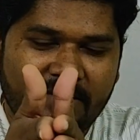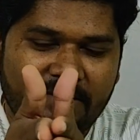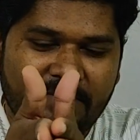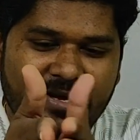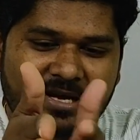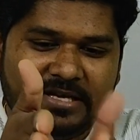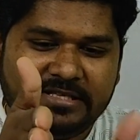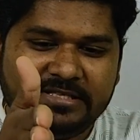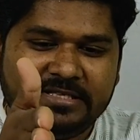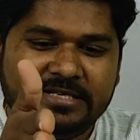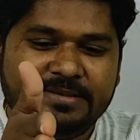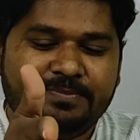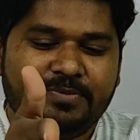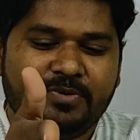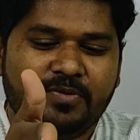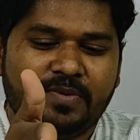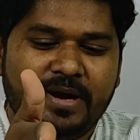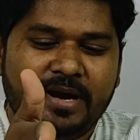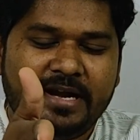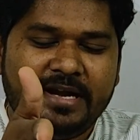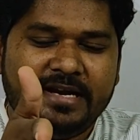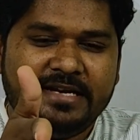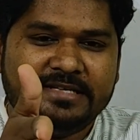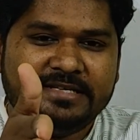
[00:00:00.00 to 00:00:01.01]
Because it
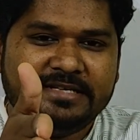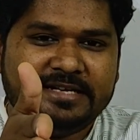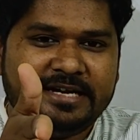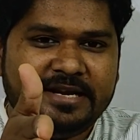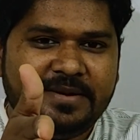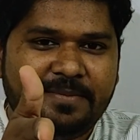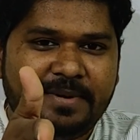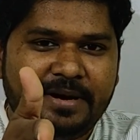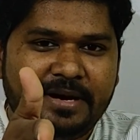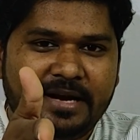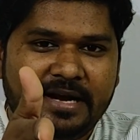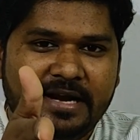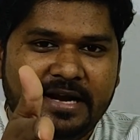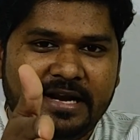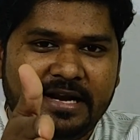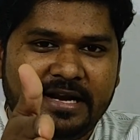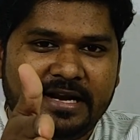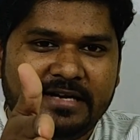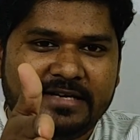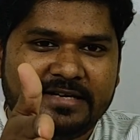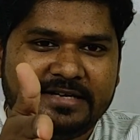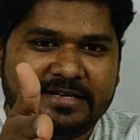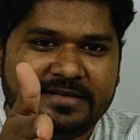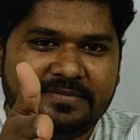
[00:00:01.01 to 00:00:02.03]
provides its independent
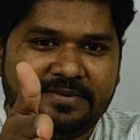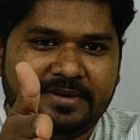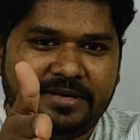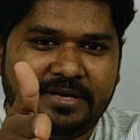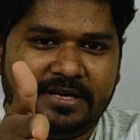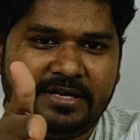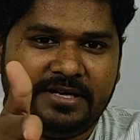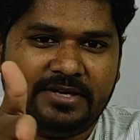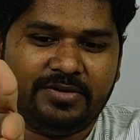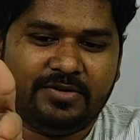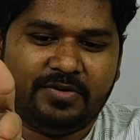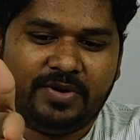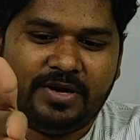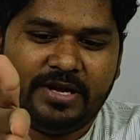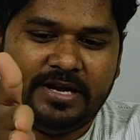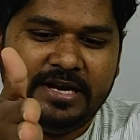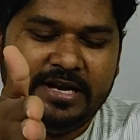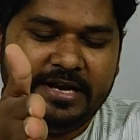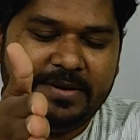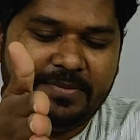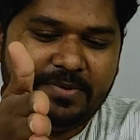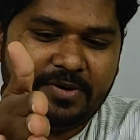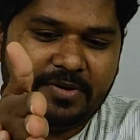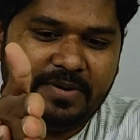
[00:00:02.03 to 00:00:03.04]
electric field. When
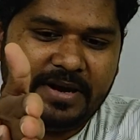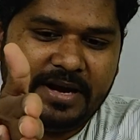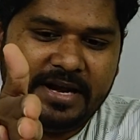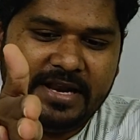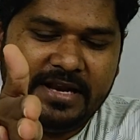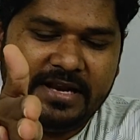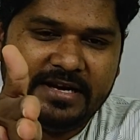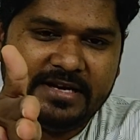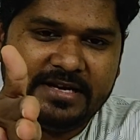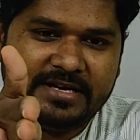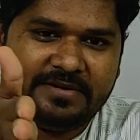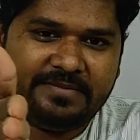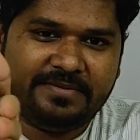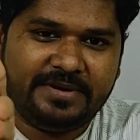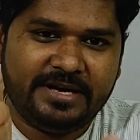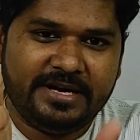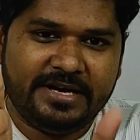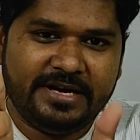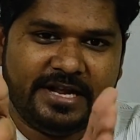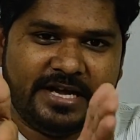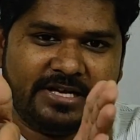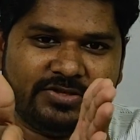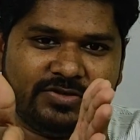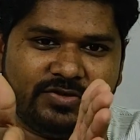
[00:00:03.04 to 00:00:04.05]
it provides electric field,
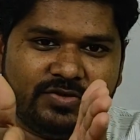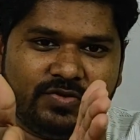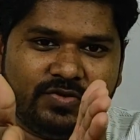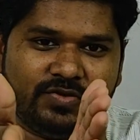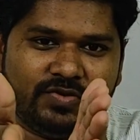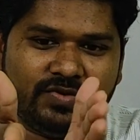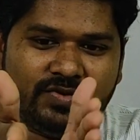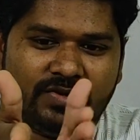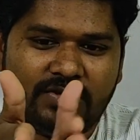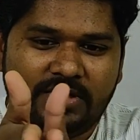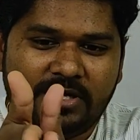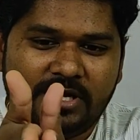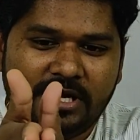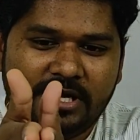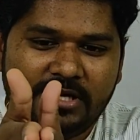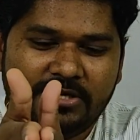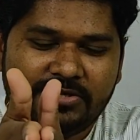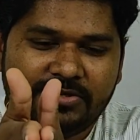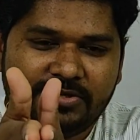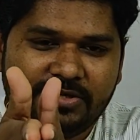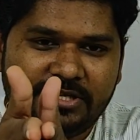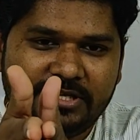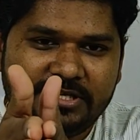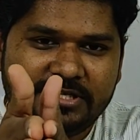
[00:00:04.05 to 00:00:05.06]
it has no role.
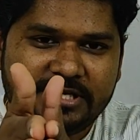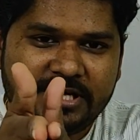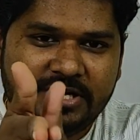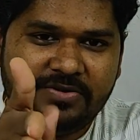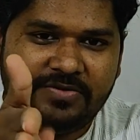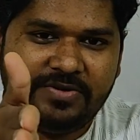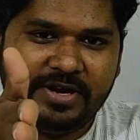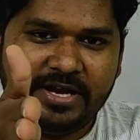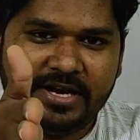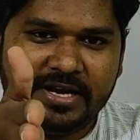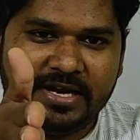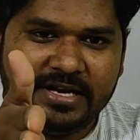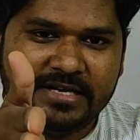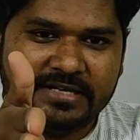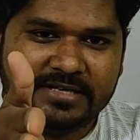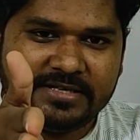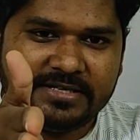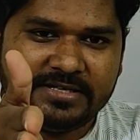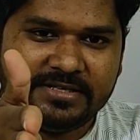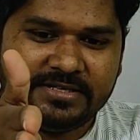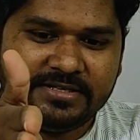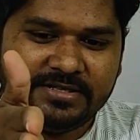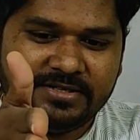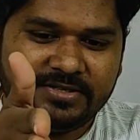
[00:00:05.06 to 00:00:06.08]
So this side you neglect.
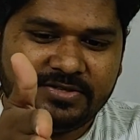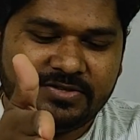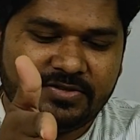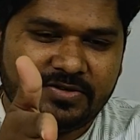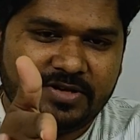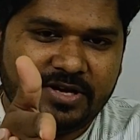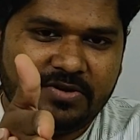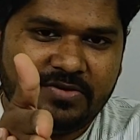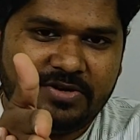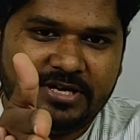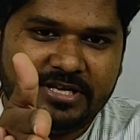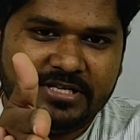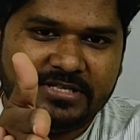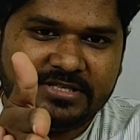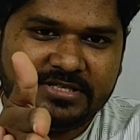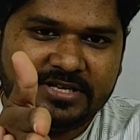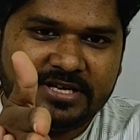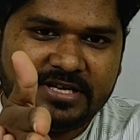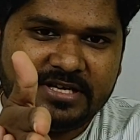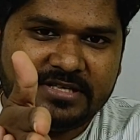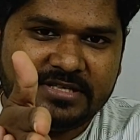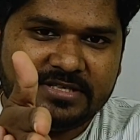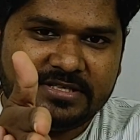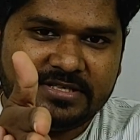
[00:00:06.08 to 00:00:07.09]
So now it is
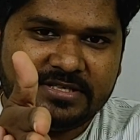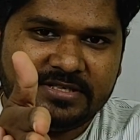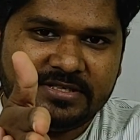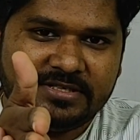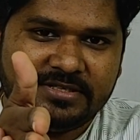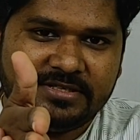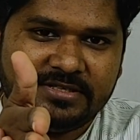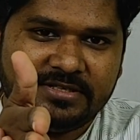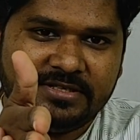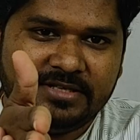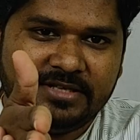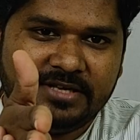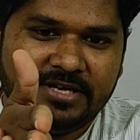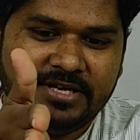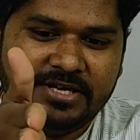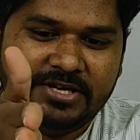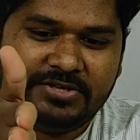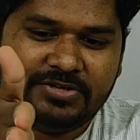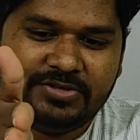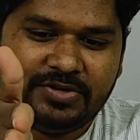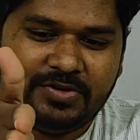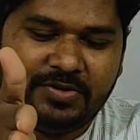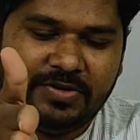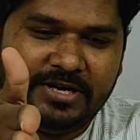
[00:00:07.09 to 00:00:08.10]
charged.
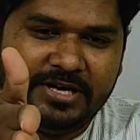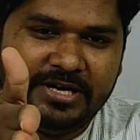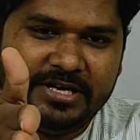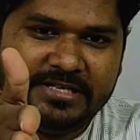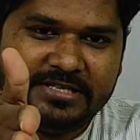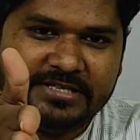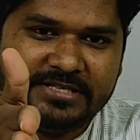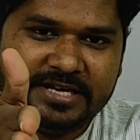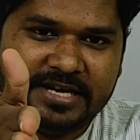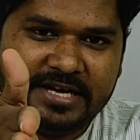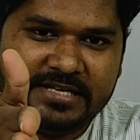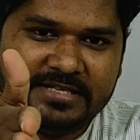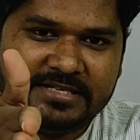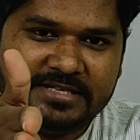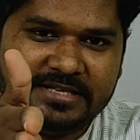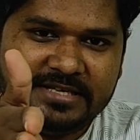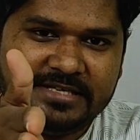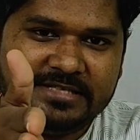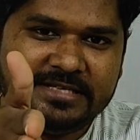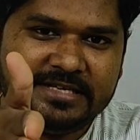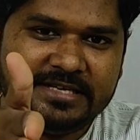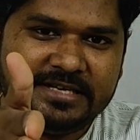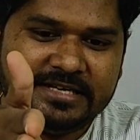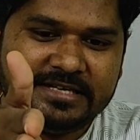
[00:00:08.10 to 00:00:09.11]
So when it is charged,
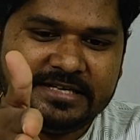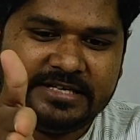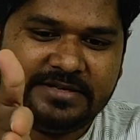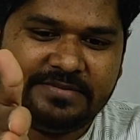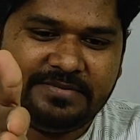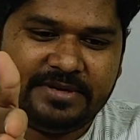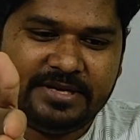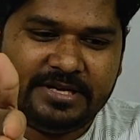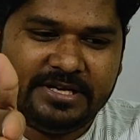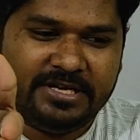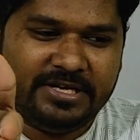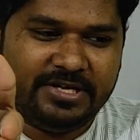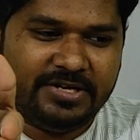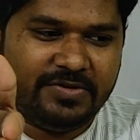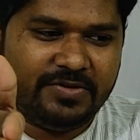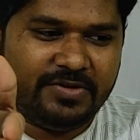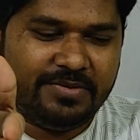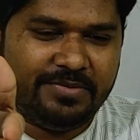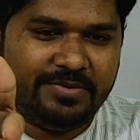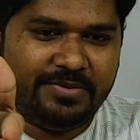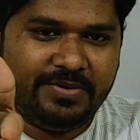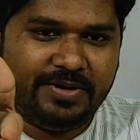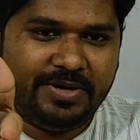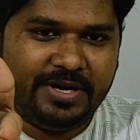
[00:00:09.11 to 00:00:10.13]
its electric field here
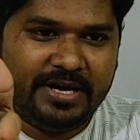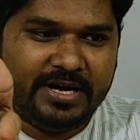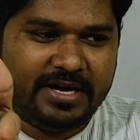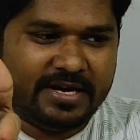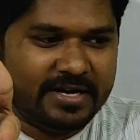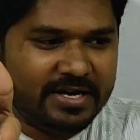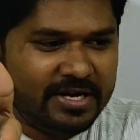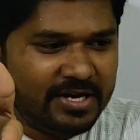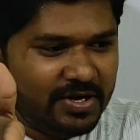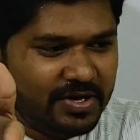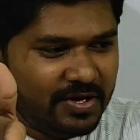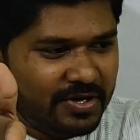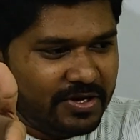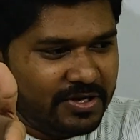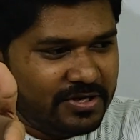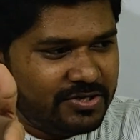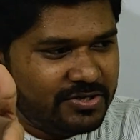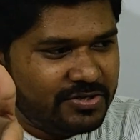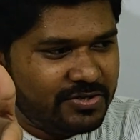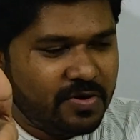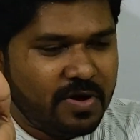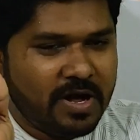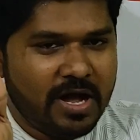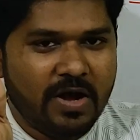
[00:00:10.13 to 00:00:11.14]
will be where?
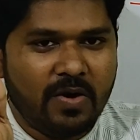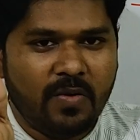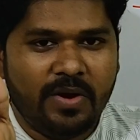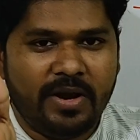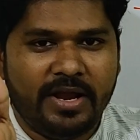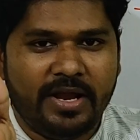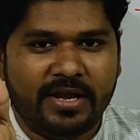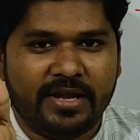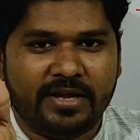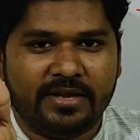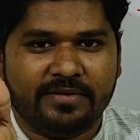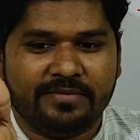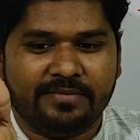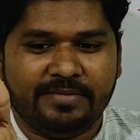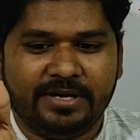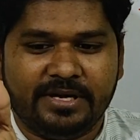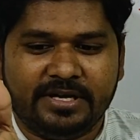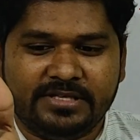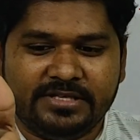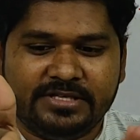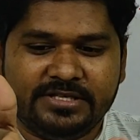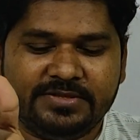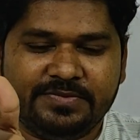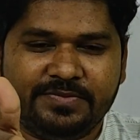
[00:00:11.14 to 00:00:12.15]
also away
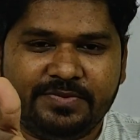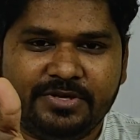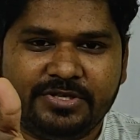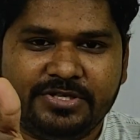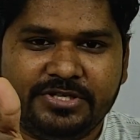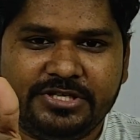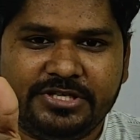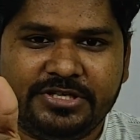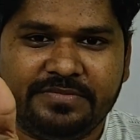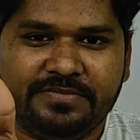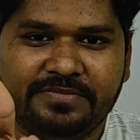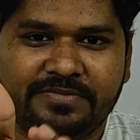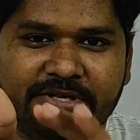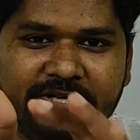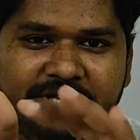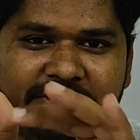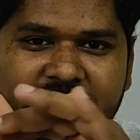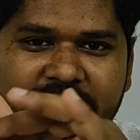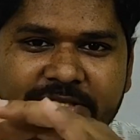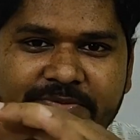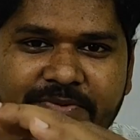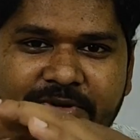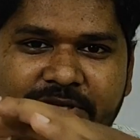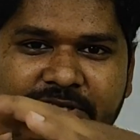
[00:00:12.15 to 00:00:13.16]
because it is positive.
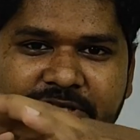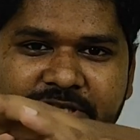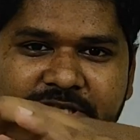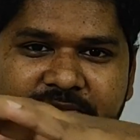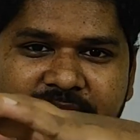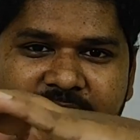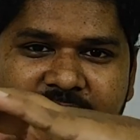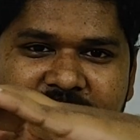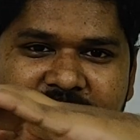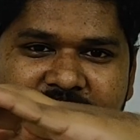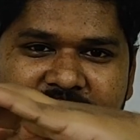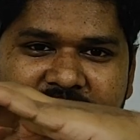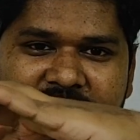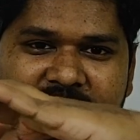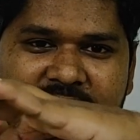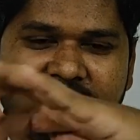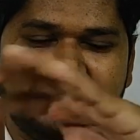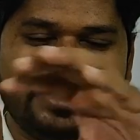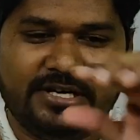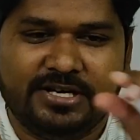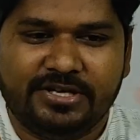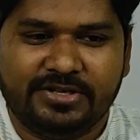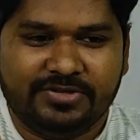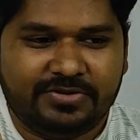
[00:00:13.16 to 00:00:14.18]
It is positively charged.
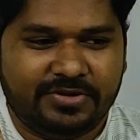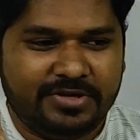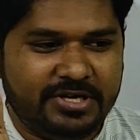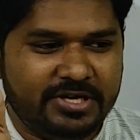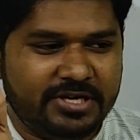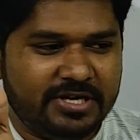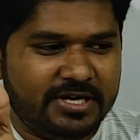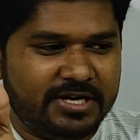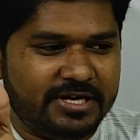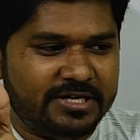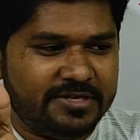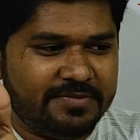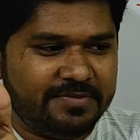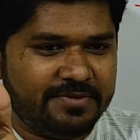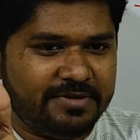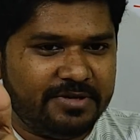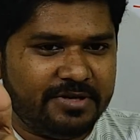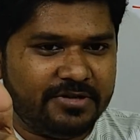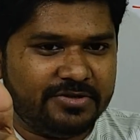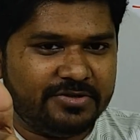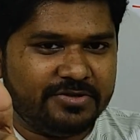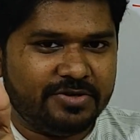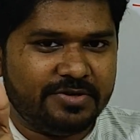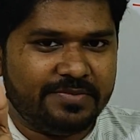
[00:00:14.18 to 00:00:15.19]
So here electric field
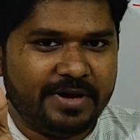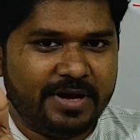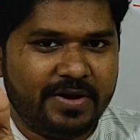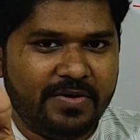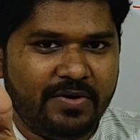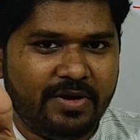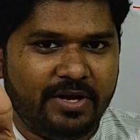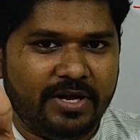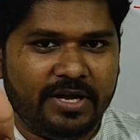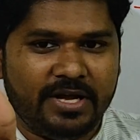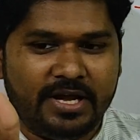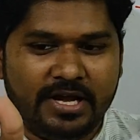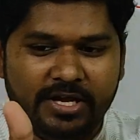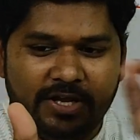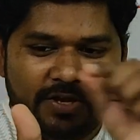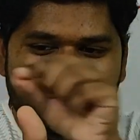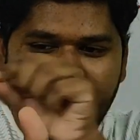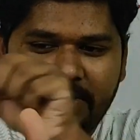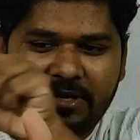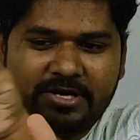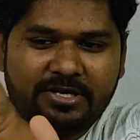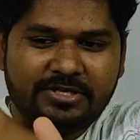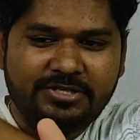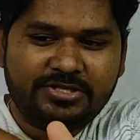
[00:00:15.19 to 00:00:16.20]
also will be away. If
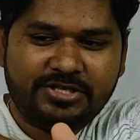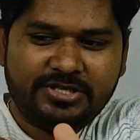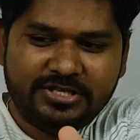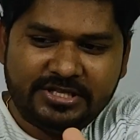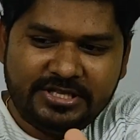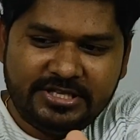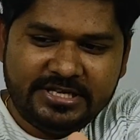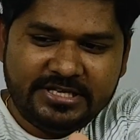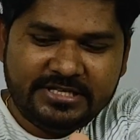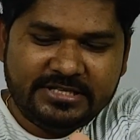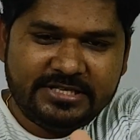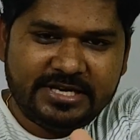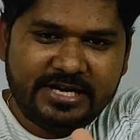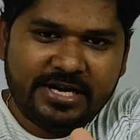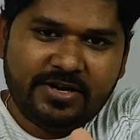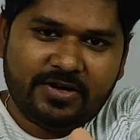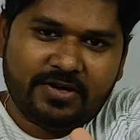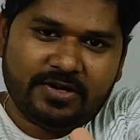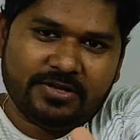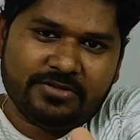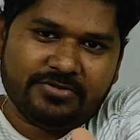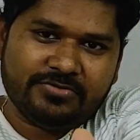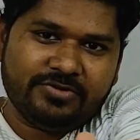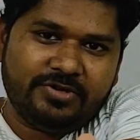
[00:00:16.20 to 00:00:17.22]
we consider this side
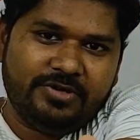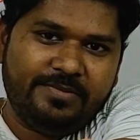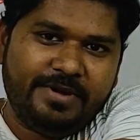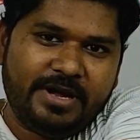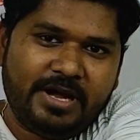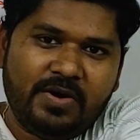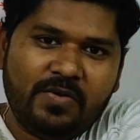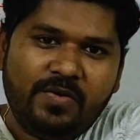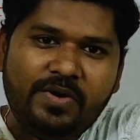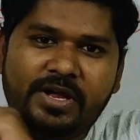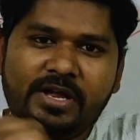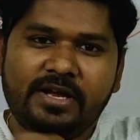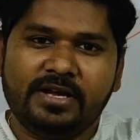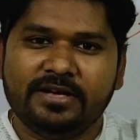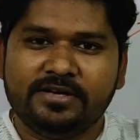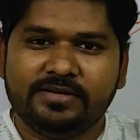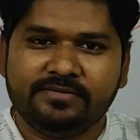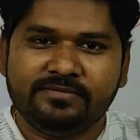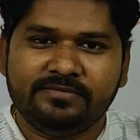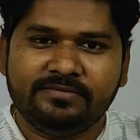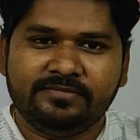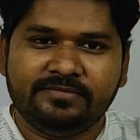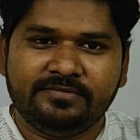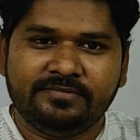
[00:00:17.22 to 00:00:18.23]
also will be away.
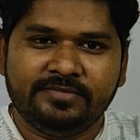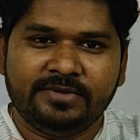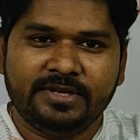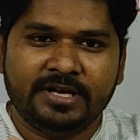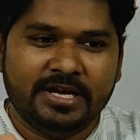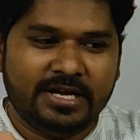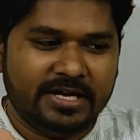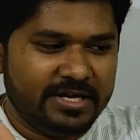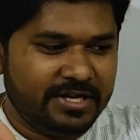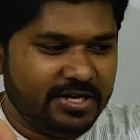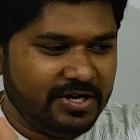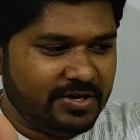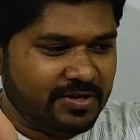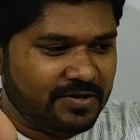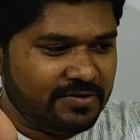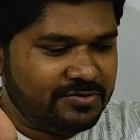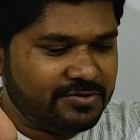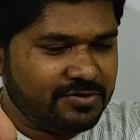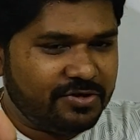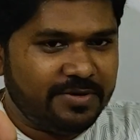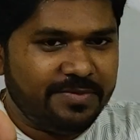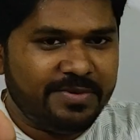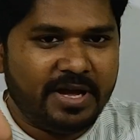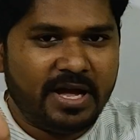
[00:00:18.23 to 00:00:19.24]
Here
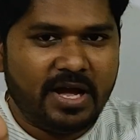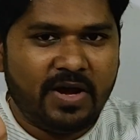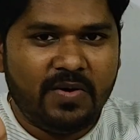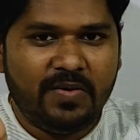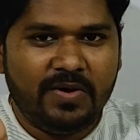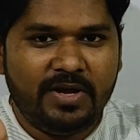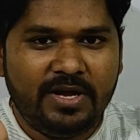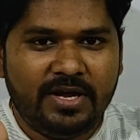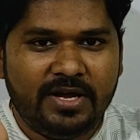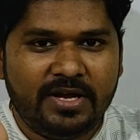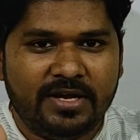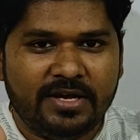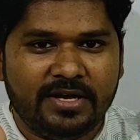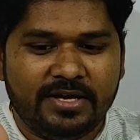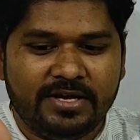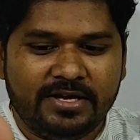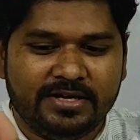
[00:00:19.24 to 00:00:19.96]
also will be away.